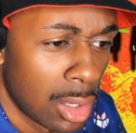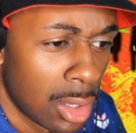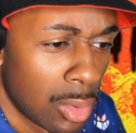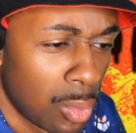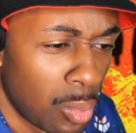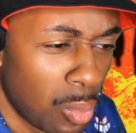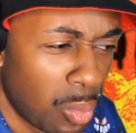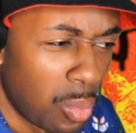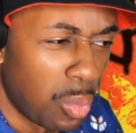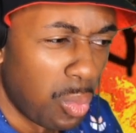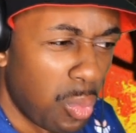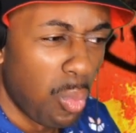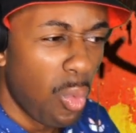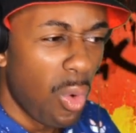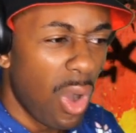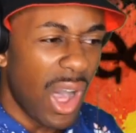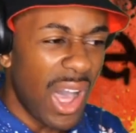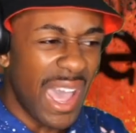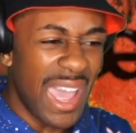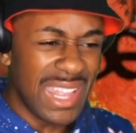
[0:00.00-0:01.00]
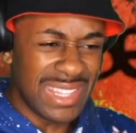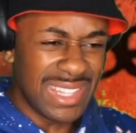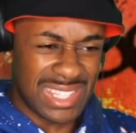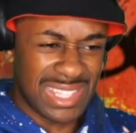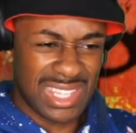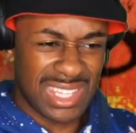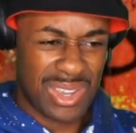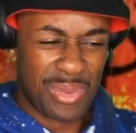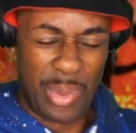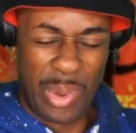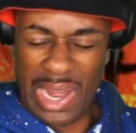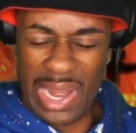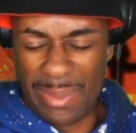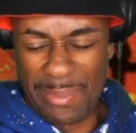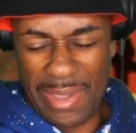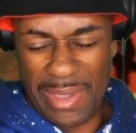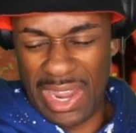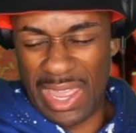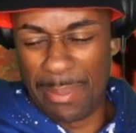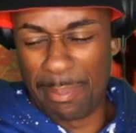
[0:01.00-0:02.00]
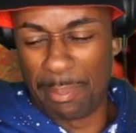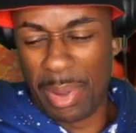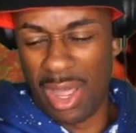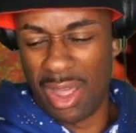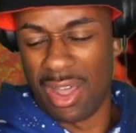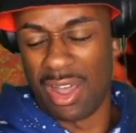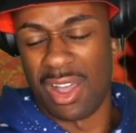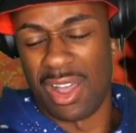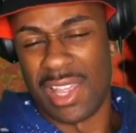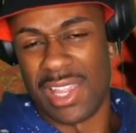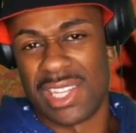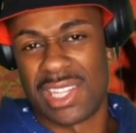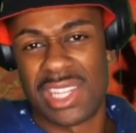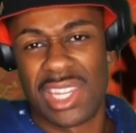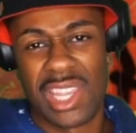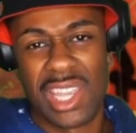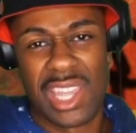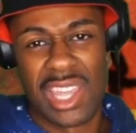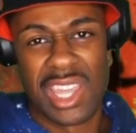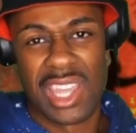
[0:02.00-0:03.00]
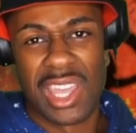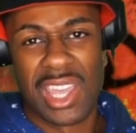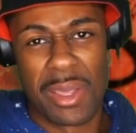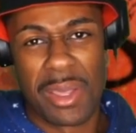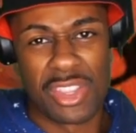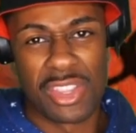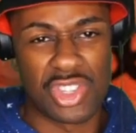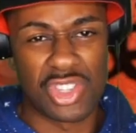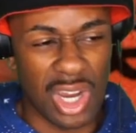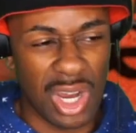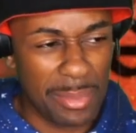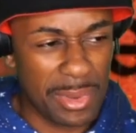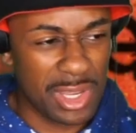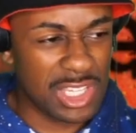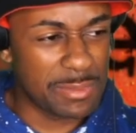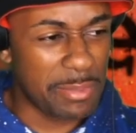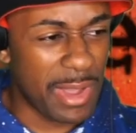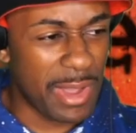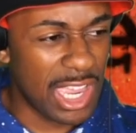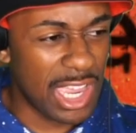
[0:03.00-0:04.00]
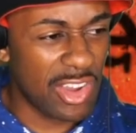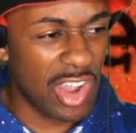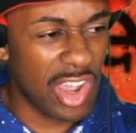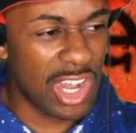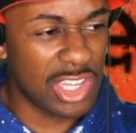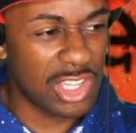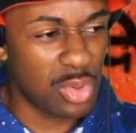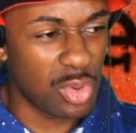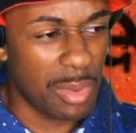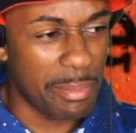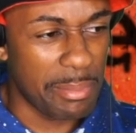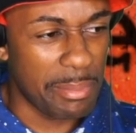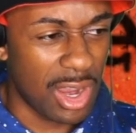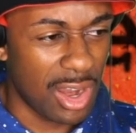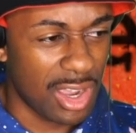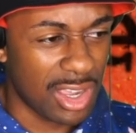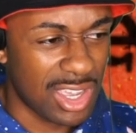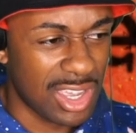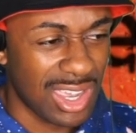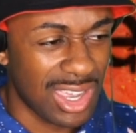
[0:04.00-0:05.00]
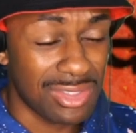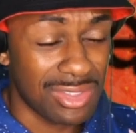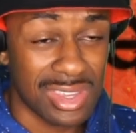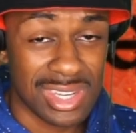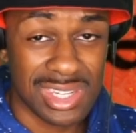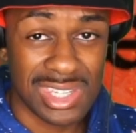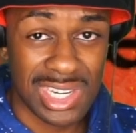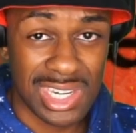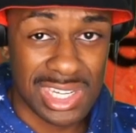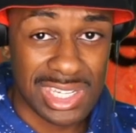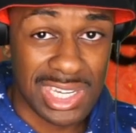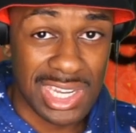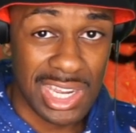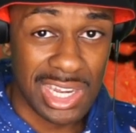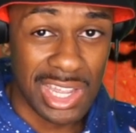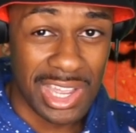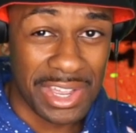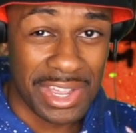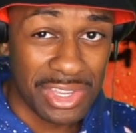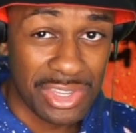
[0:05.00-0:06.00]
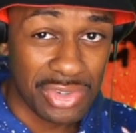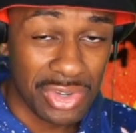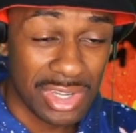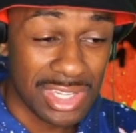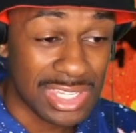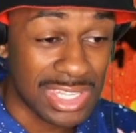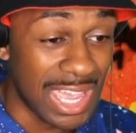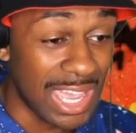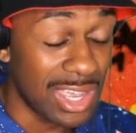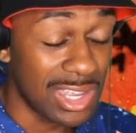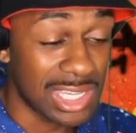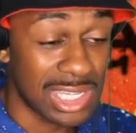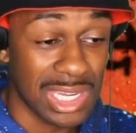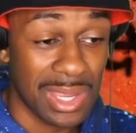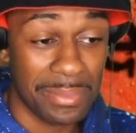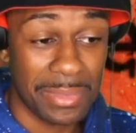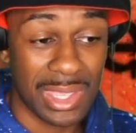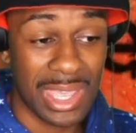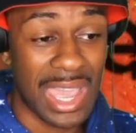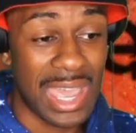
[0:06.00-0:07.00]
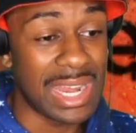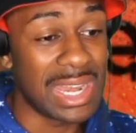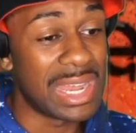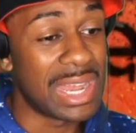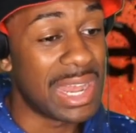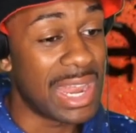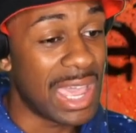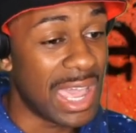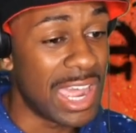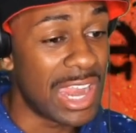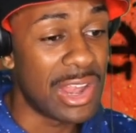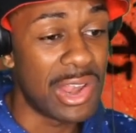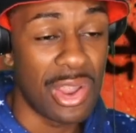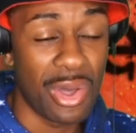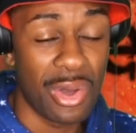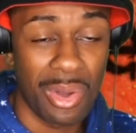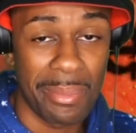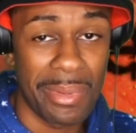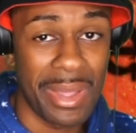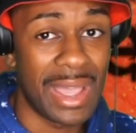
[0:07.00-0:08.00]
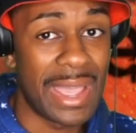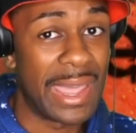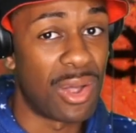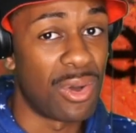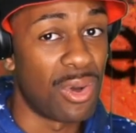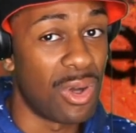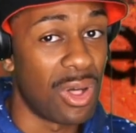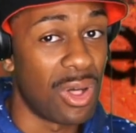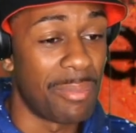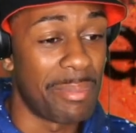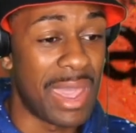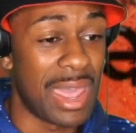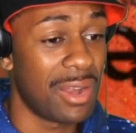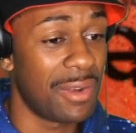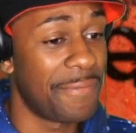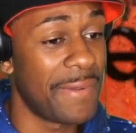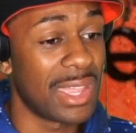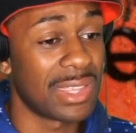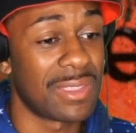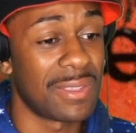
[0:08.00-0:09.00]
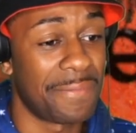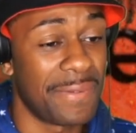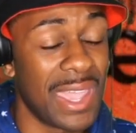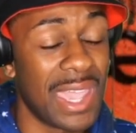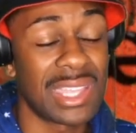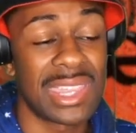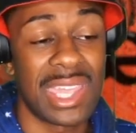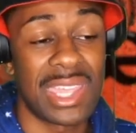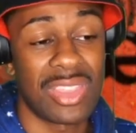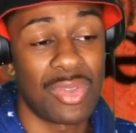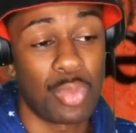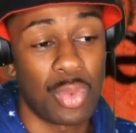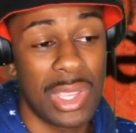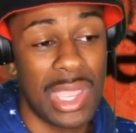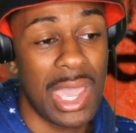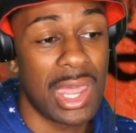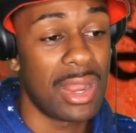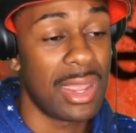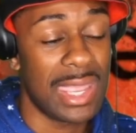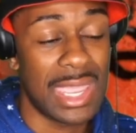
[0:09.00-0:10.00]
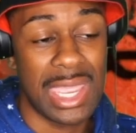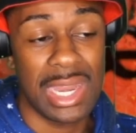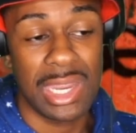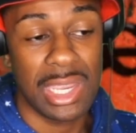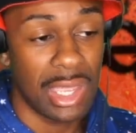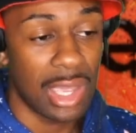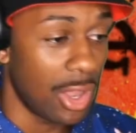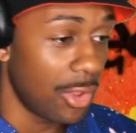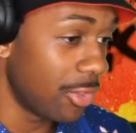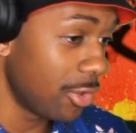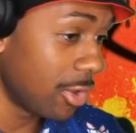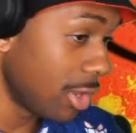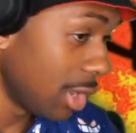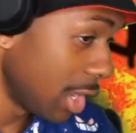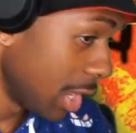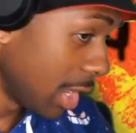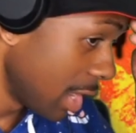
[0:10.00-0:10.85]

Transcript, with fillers: Most What? Wait a minute. Pause. Germans migrated to America in the sixteen hundreds? That is something I did not know about at all. Matter of fact, the fact that we had any other...